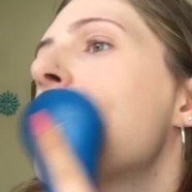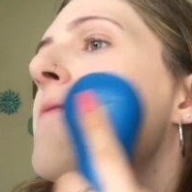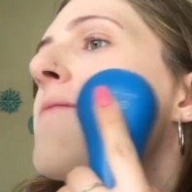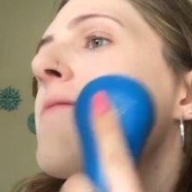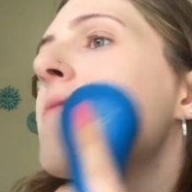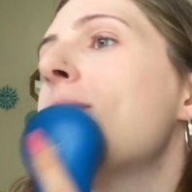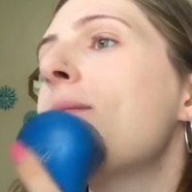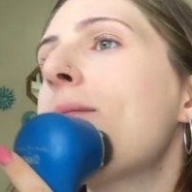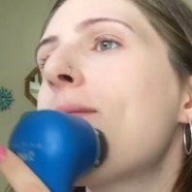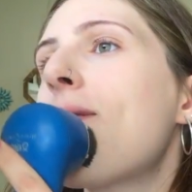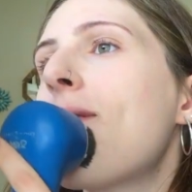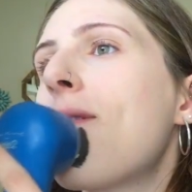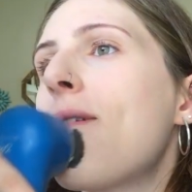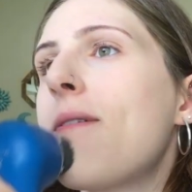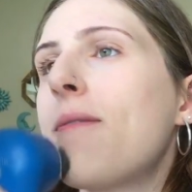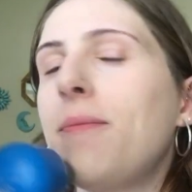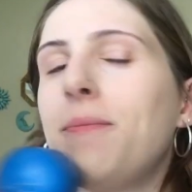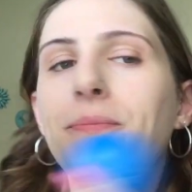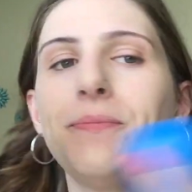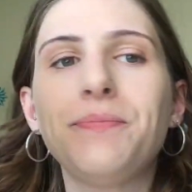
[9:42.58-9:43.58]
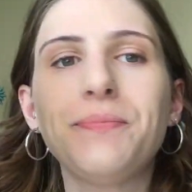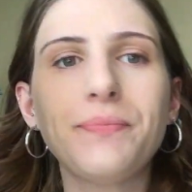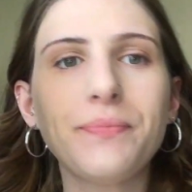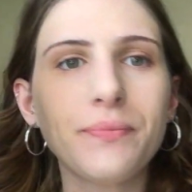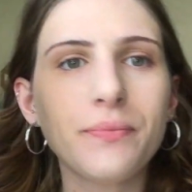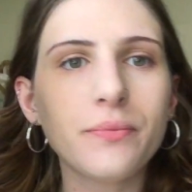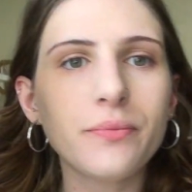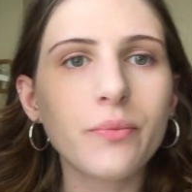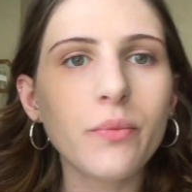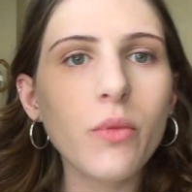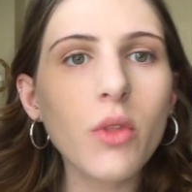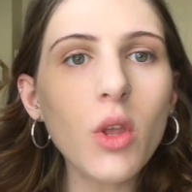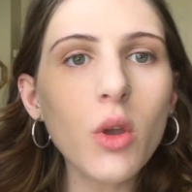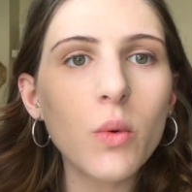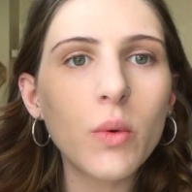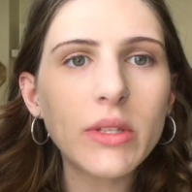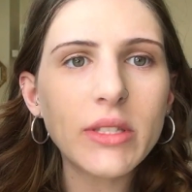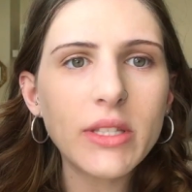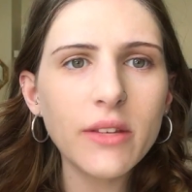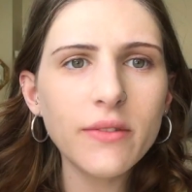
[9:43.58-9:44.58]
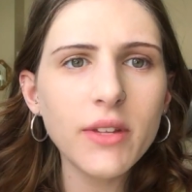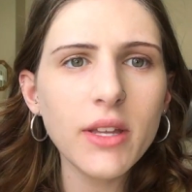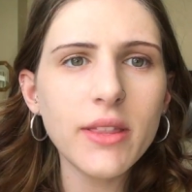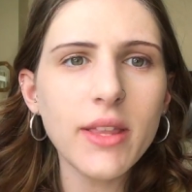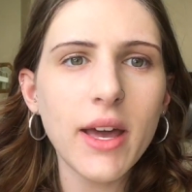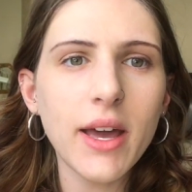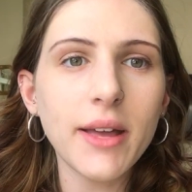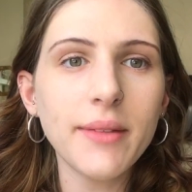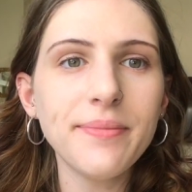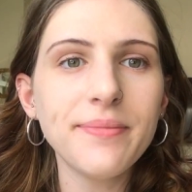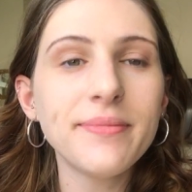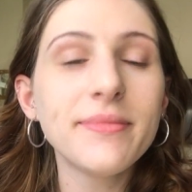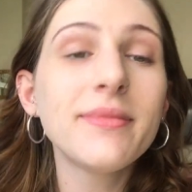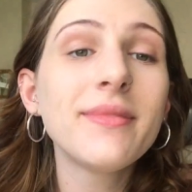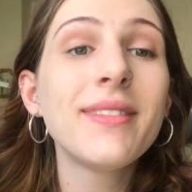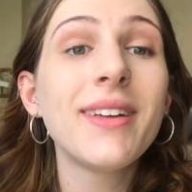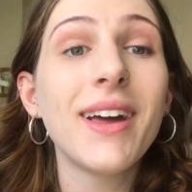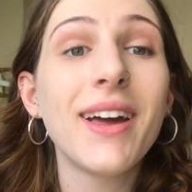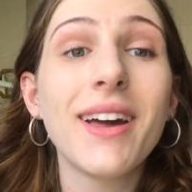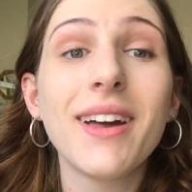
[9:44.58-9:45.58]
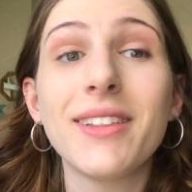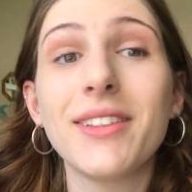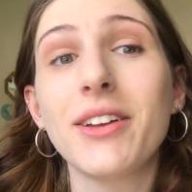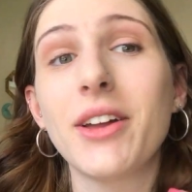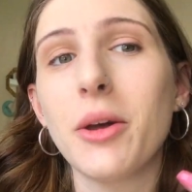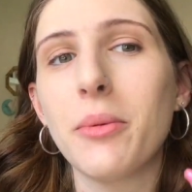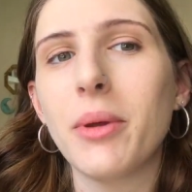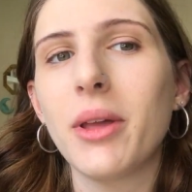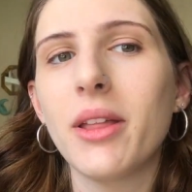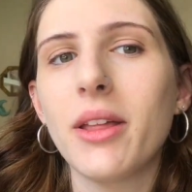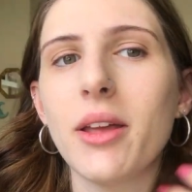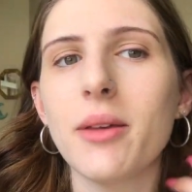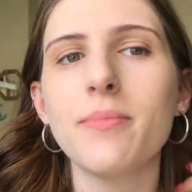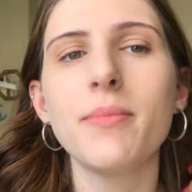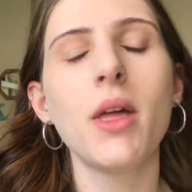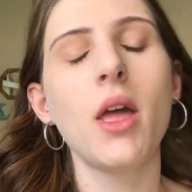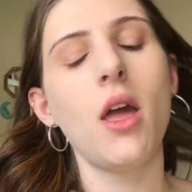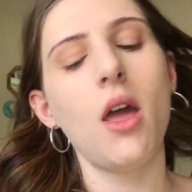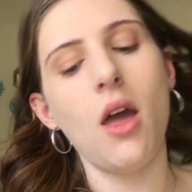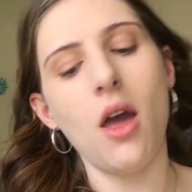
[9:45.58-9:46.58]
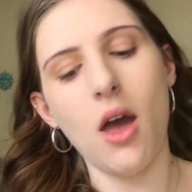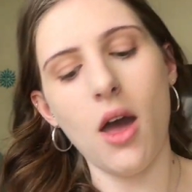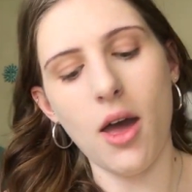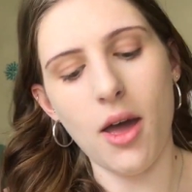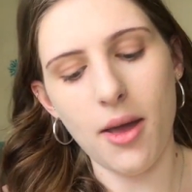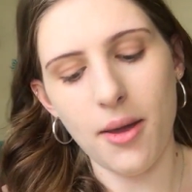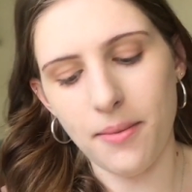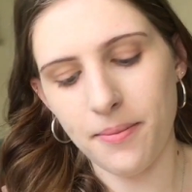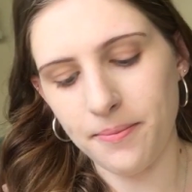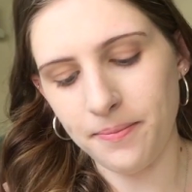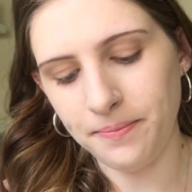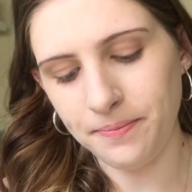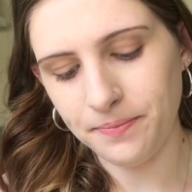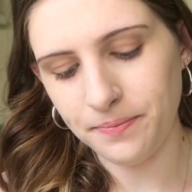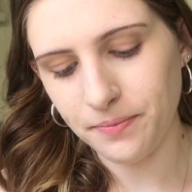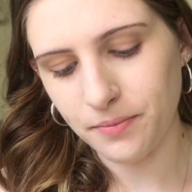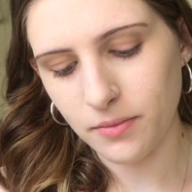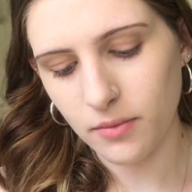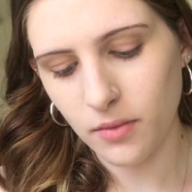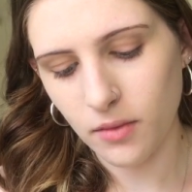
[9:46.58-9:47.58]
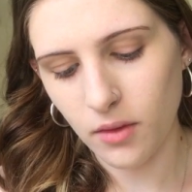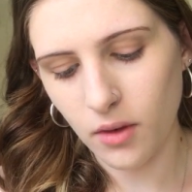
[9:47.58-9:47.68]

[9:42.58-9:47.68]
So once I've done that, look how pale I am.